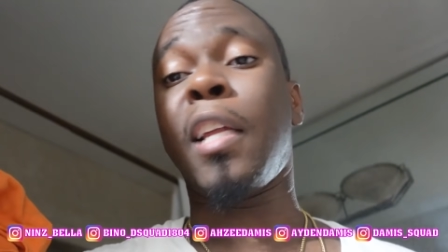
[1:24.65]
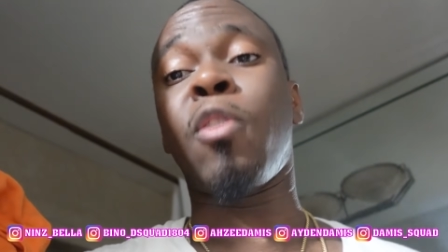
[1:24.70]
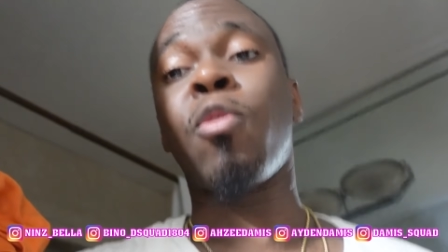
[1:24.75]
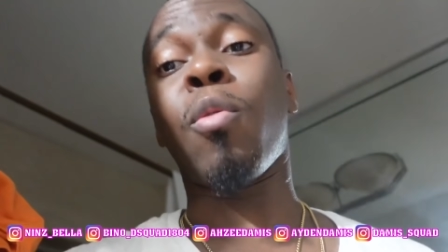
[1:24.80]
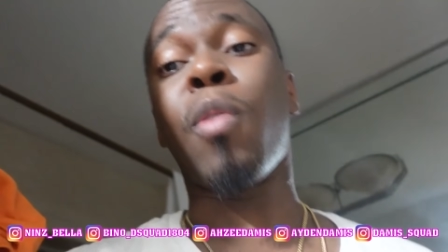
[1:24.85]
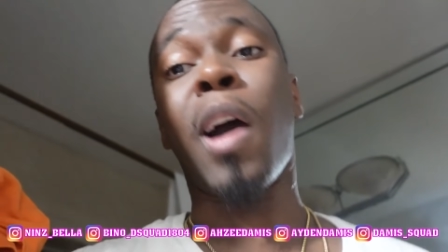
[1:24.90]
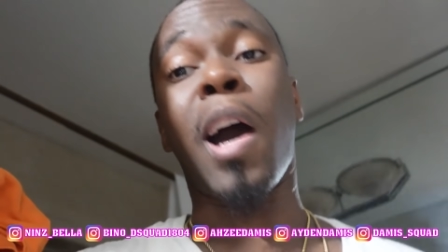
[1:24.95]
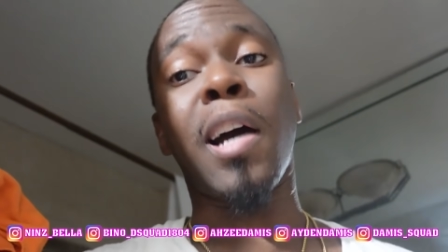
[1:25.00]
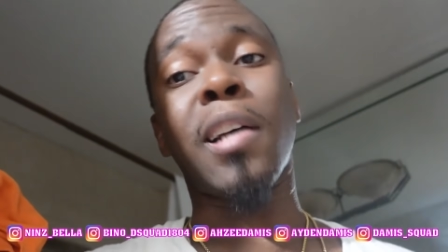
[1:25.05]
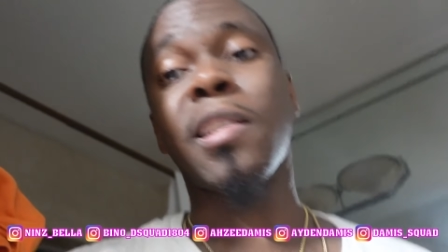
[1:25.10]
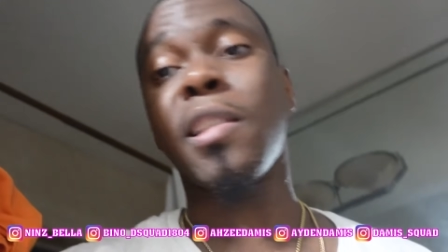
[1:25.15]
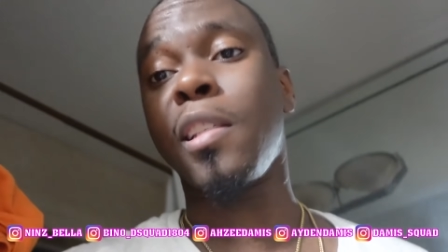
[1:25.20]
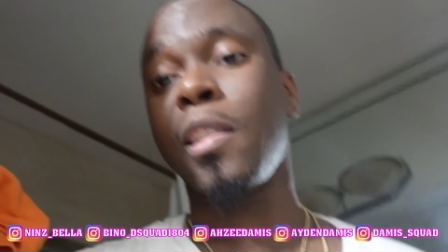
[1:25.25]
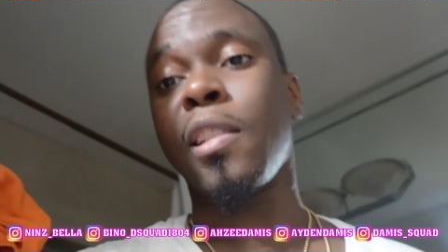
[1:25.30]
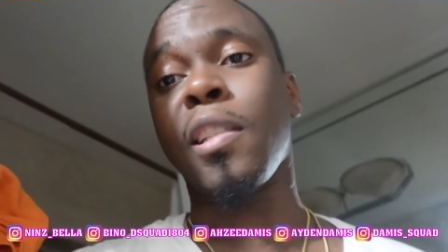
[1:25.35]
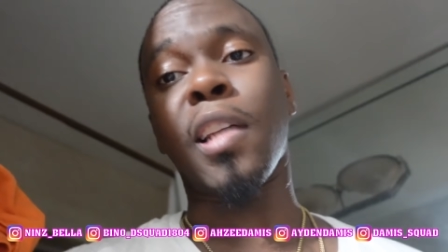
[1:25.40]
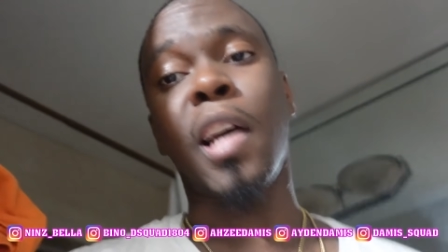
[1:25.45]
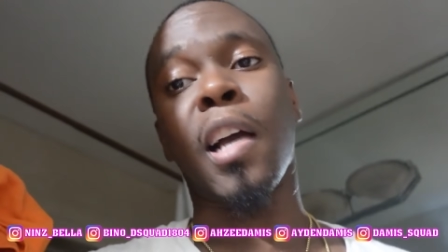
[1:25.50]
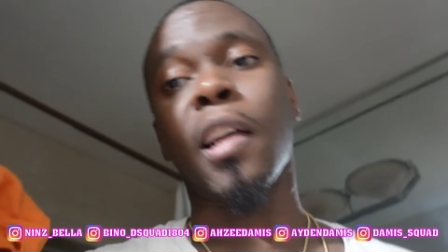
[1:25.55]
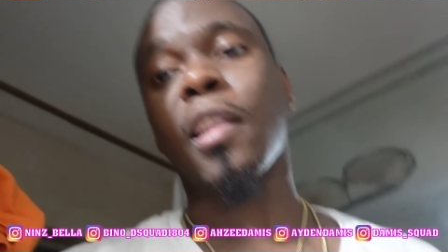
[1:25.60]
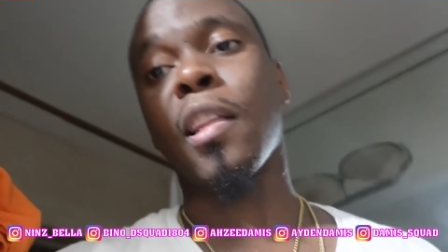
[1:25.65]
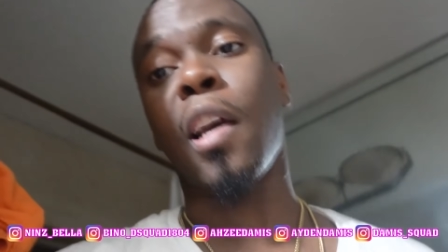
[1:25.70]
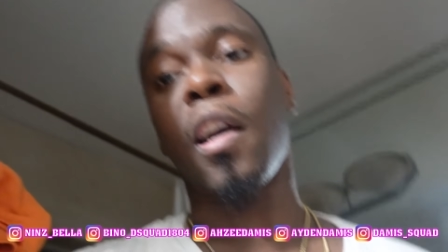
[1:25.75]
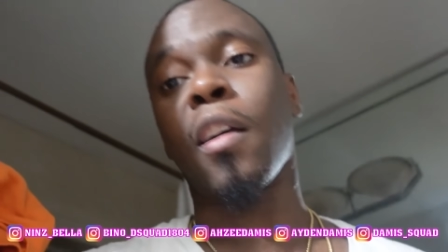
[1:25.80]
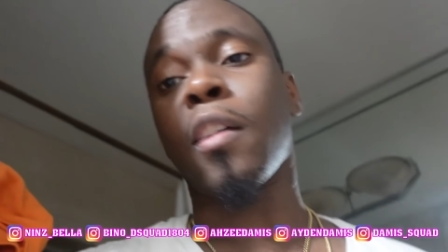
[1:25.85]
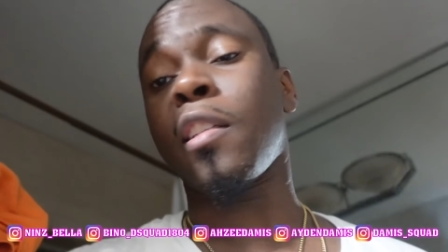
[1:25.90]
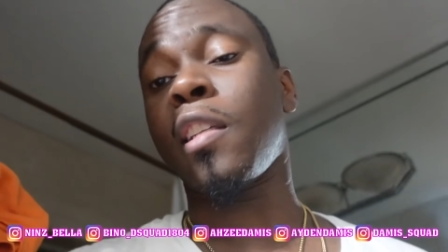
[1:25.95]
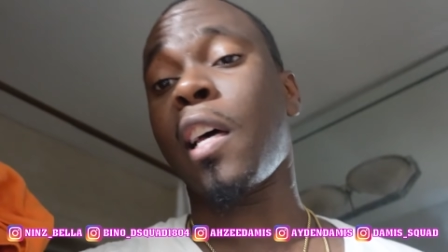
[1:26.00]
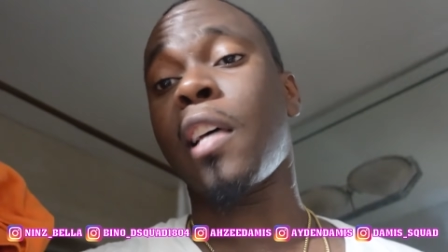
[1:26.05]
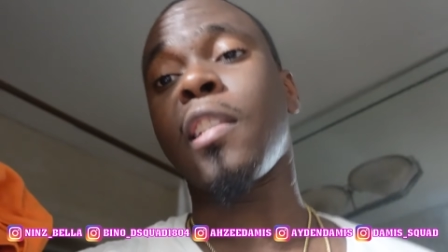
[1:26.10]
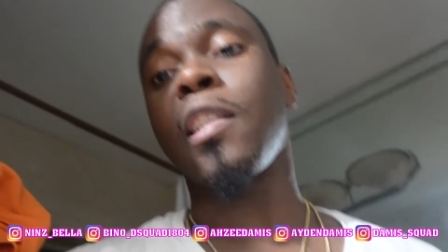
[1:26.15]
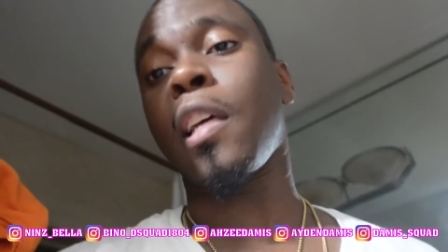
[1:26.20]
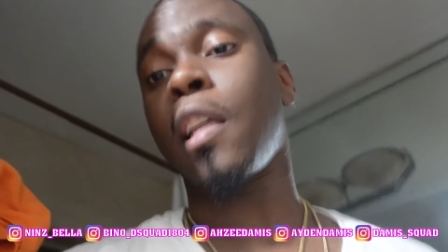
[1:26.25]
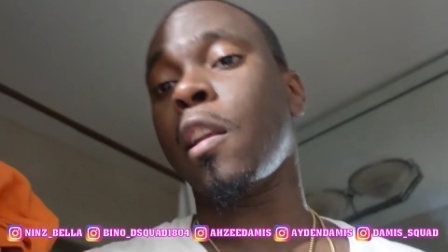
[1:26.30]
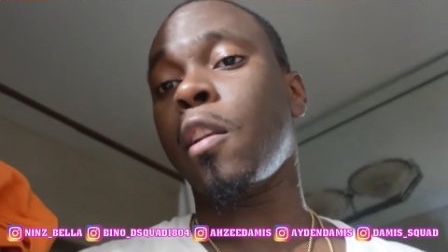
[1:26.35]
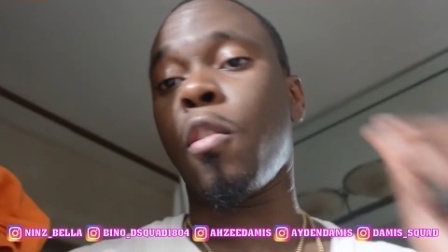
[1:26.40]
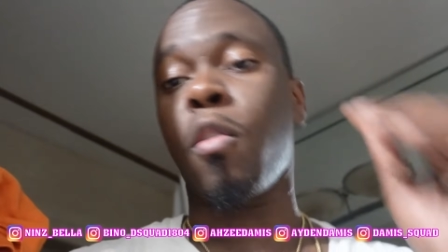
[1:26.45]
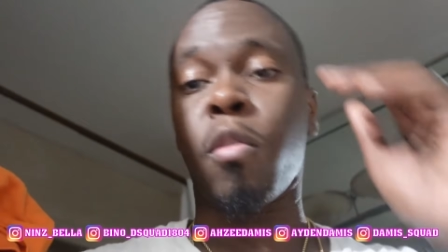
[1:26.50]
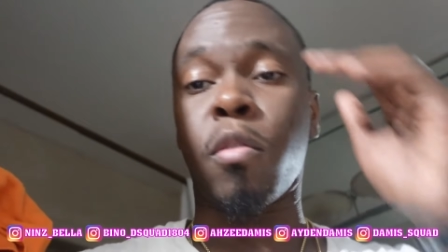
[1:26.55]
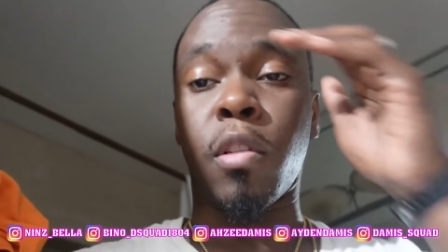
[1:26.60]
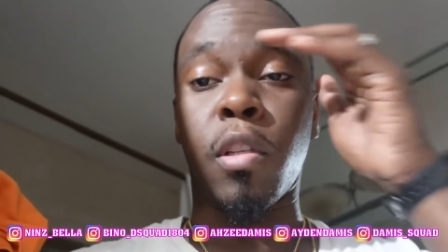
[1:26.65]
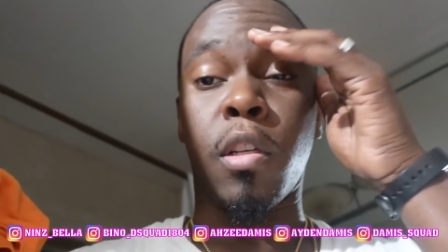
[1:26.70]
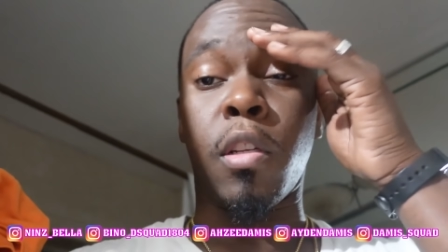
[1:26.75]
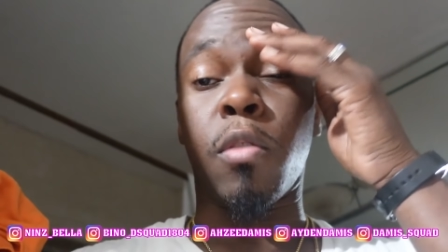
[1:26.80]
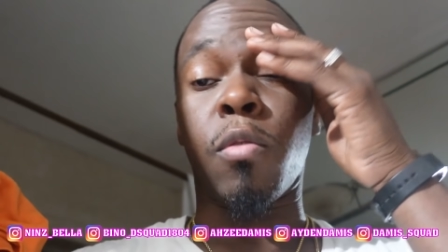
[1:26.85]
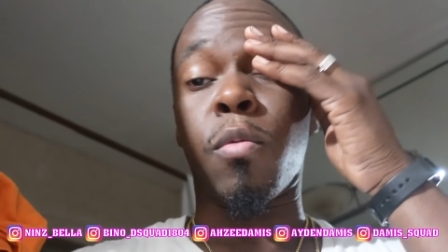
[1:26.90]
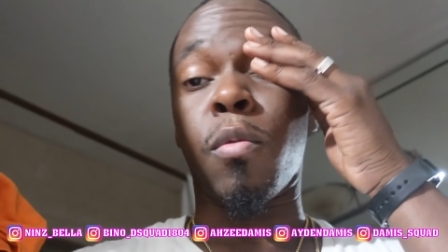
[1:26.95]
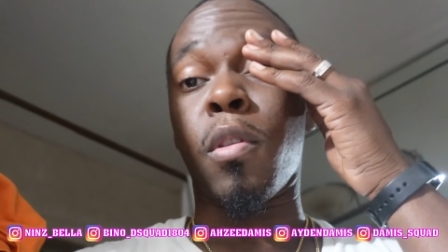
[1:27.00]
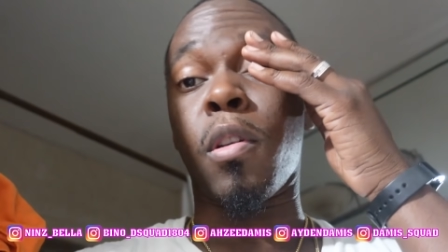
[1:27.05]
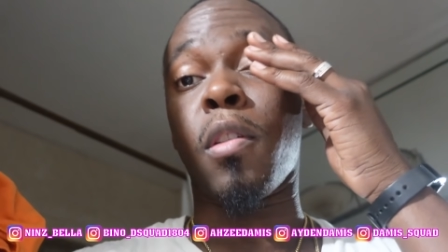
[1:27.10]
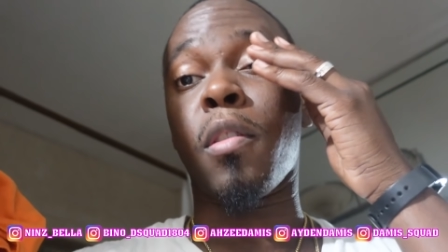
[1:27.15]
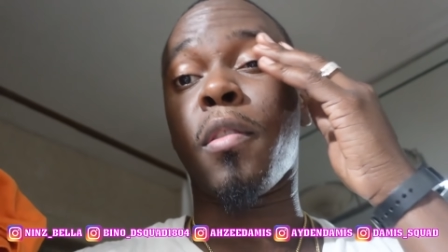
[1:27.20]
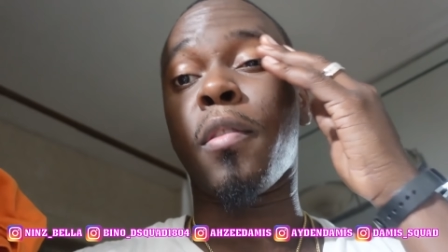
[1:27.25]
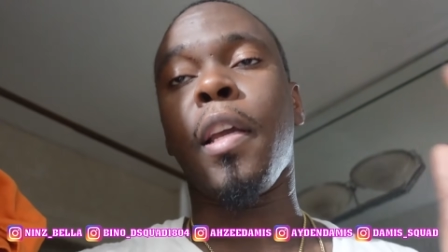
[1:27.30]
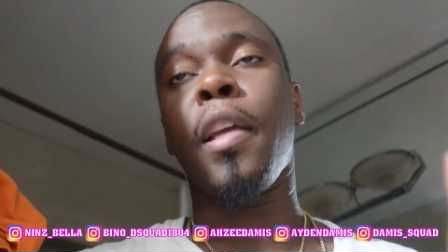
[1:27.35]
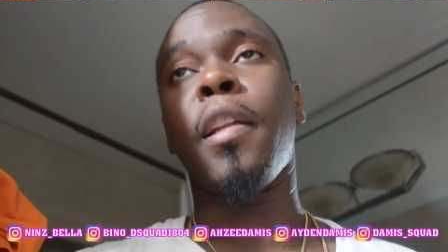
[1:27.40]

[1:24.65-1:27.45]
And I know Ozzy's knocked out because Ozzy had a long day as well.